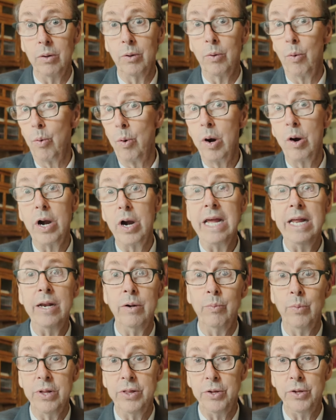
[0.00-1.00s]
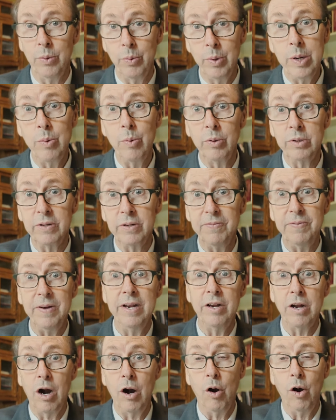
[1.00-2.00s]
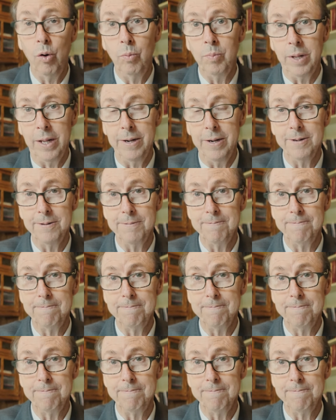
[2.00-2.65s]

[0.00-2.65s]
We're in with you. We will defend our homeland.